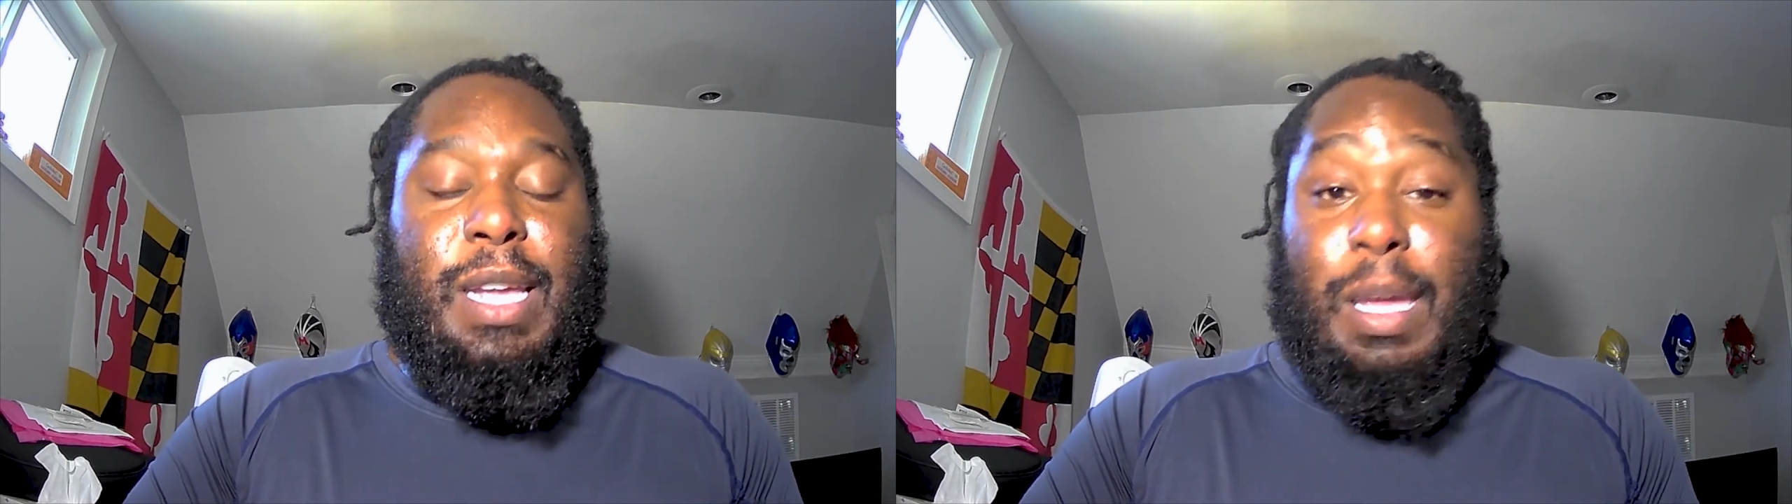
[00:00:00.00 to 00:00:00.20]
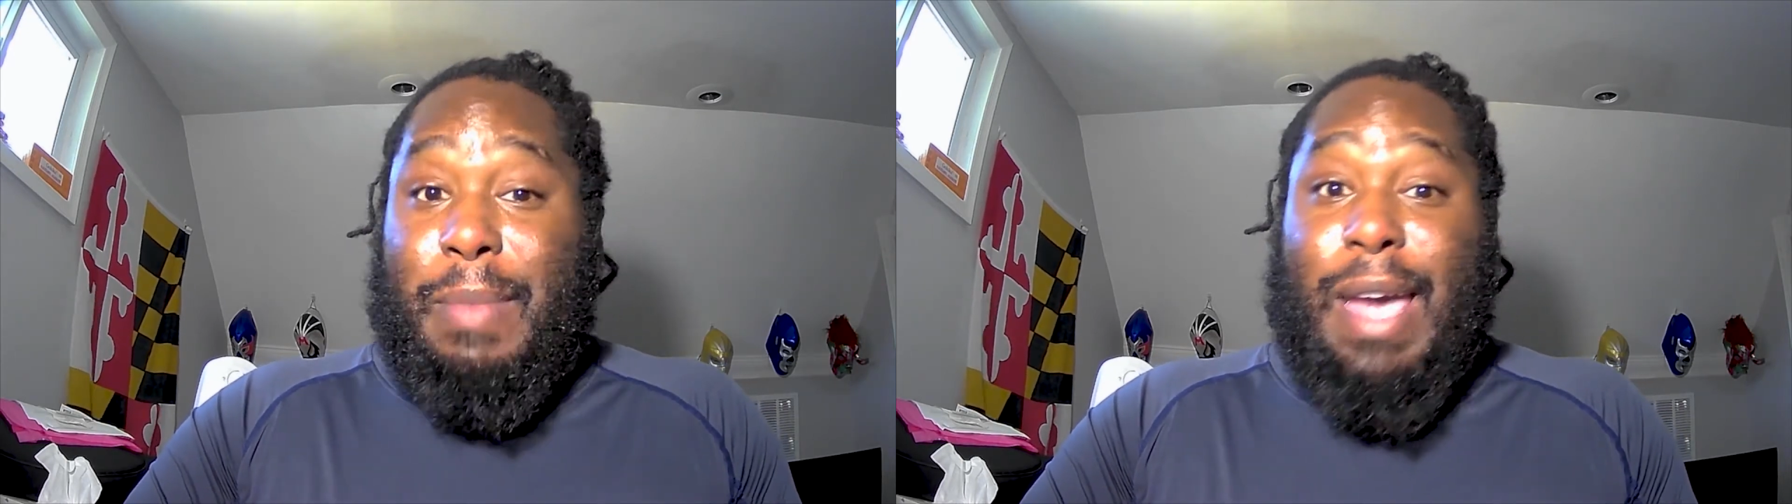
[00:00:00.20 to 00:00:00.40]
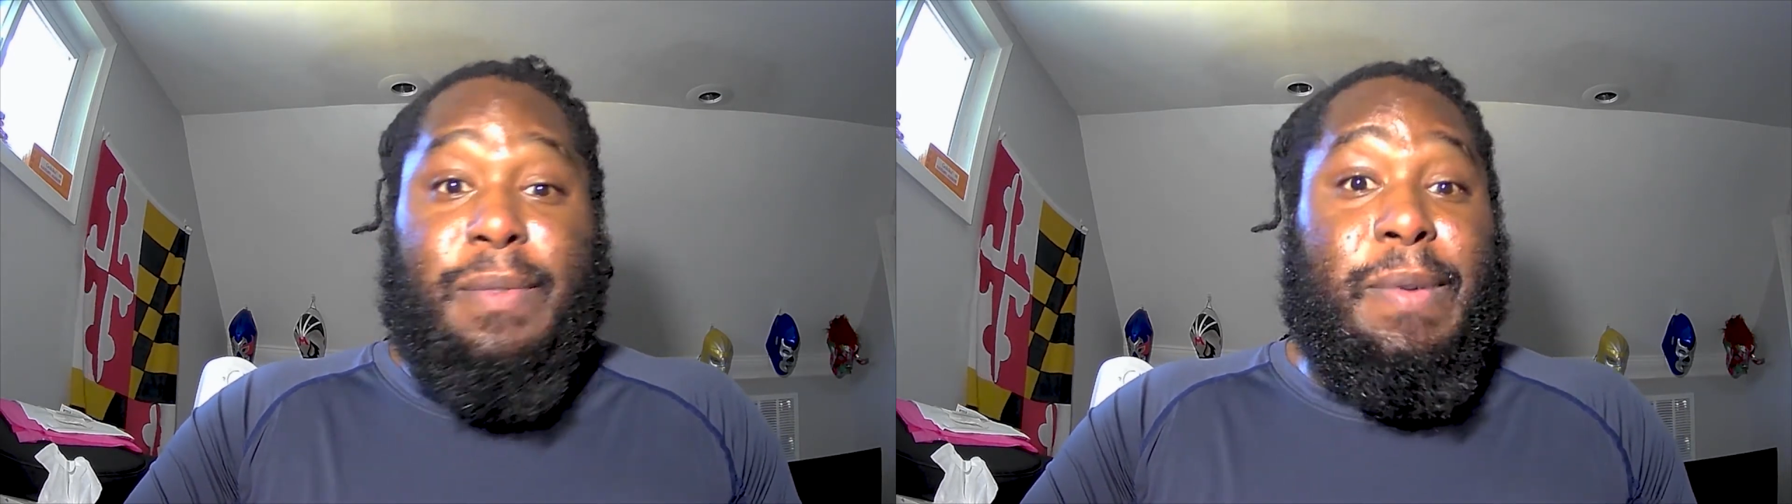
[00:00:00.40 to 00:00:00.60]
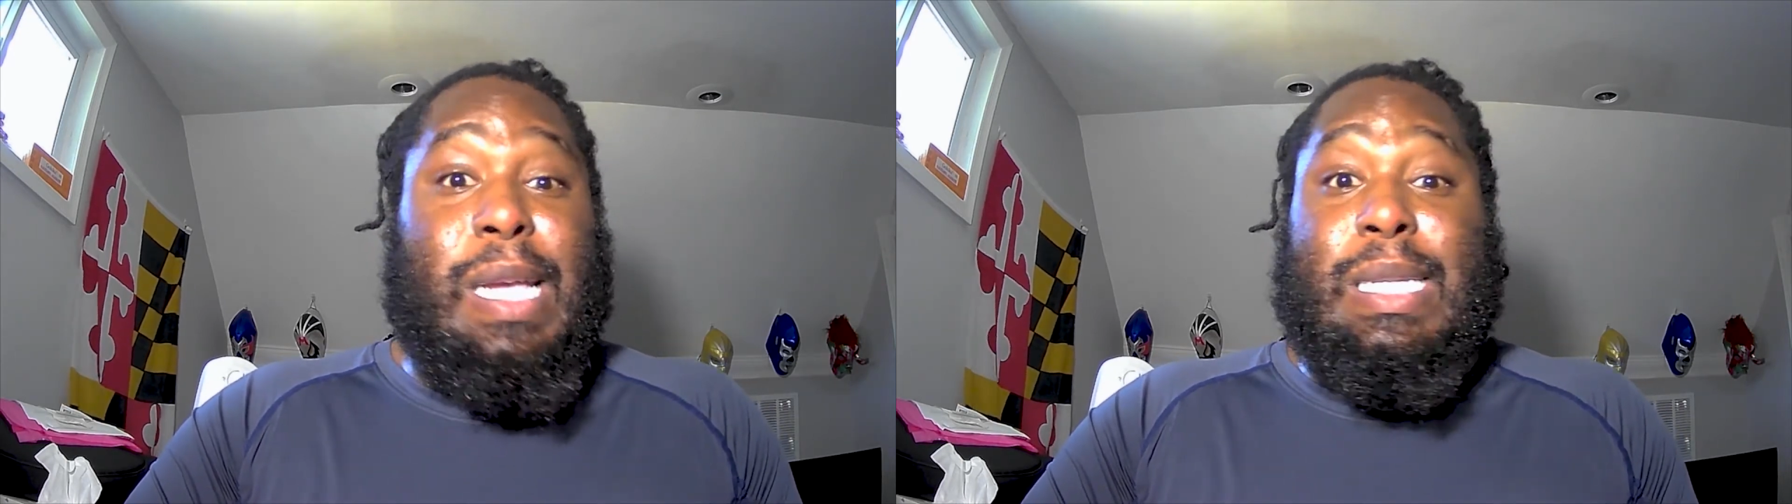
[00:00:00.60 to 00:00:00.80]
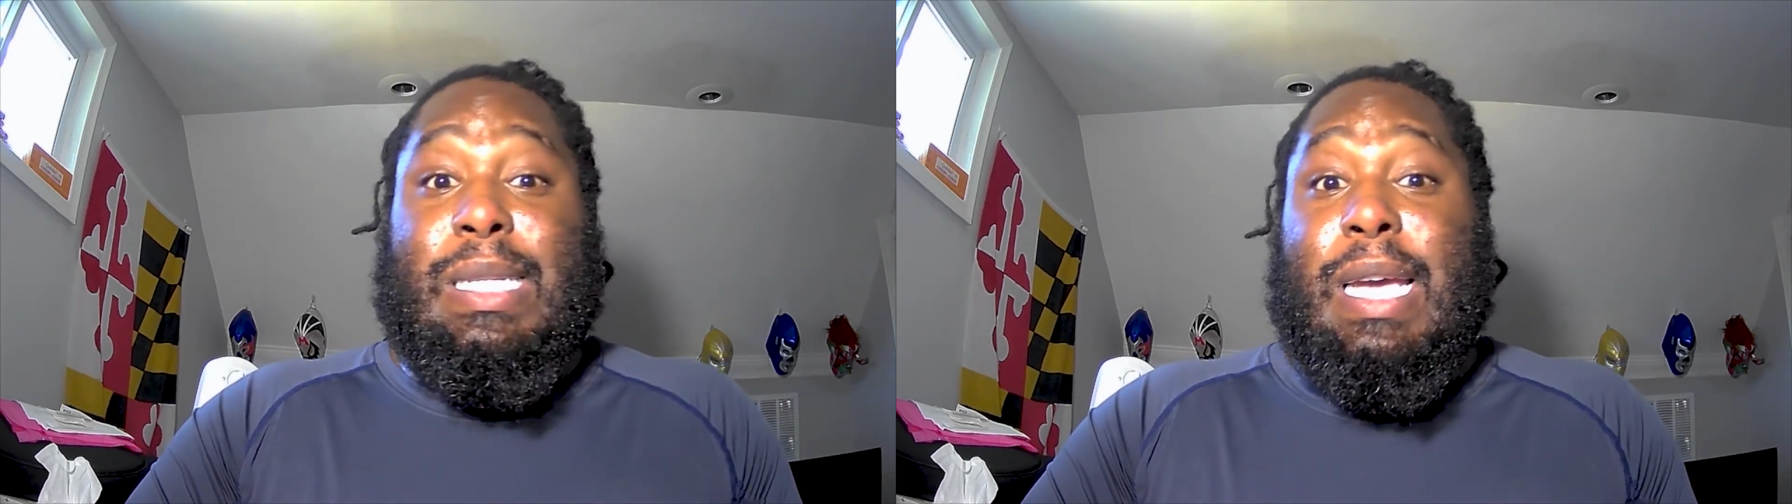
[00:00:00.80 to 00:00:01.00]
It can
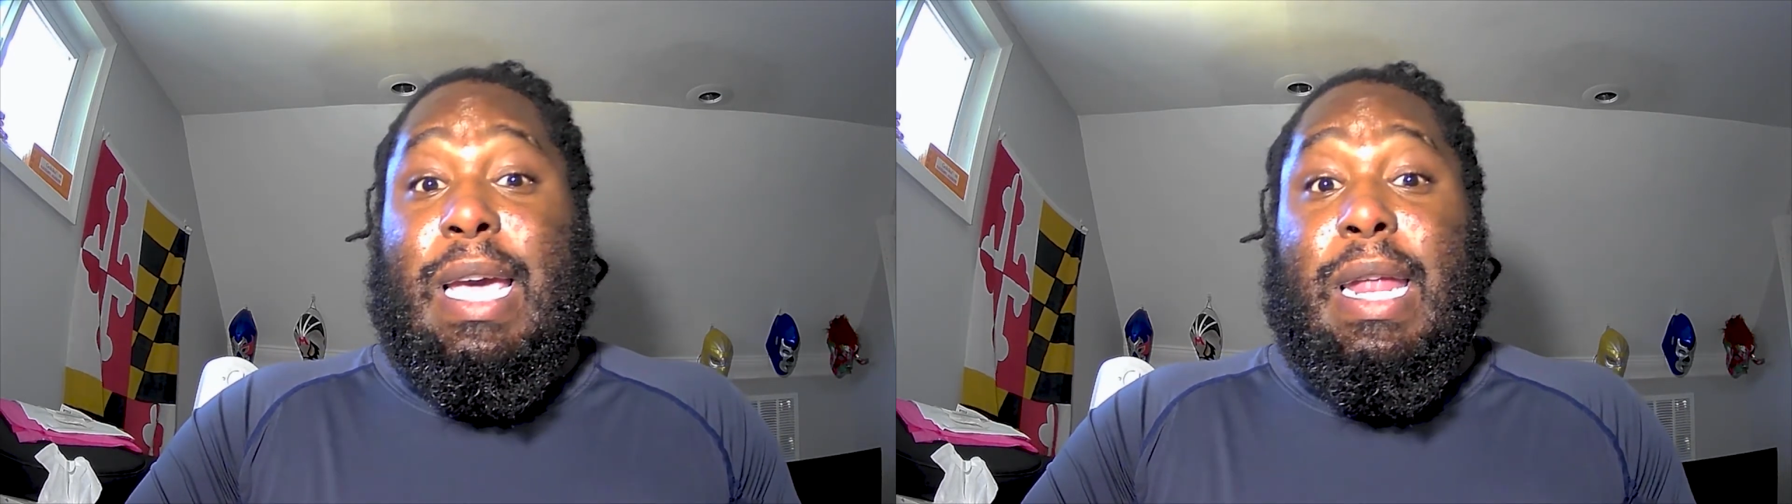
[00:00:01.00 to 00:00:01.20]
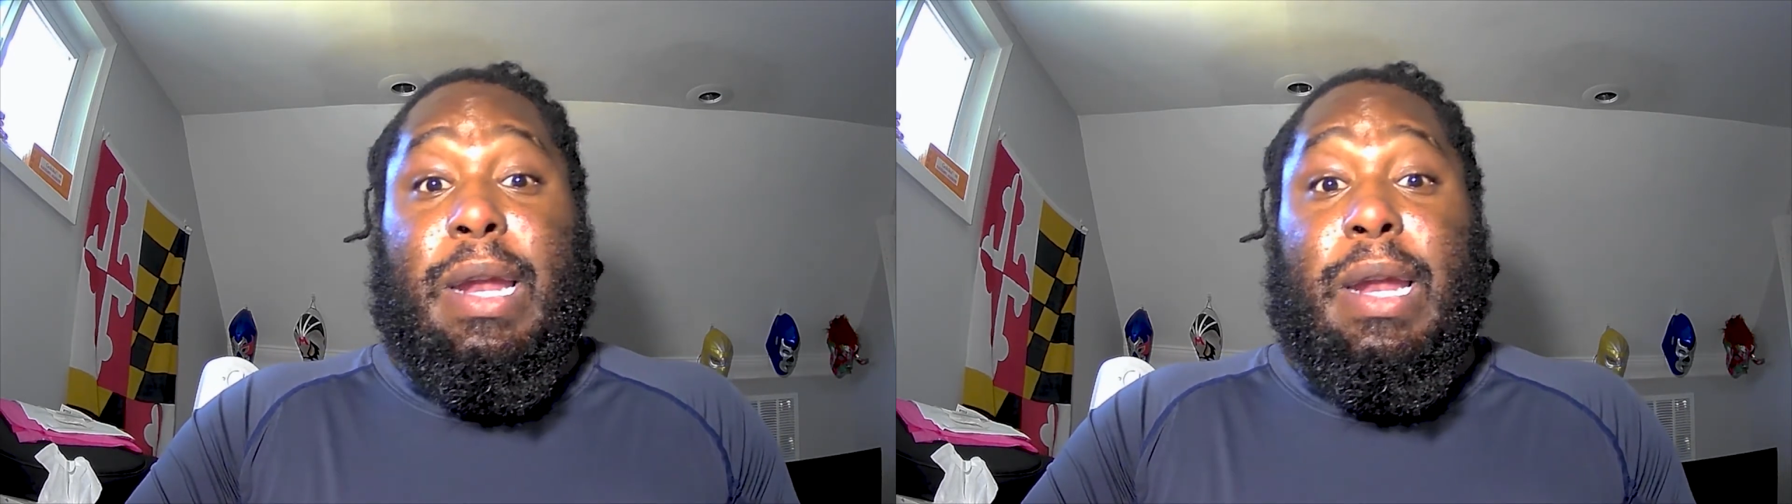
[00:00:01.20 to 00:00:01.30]
manifest in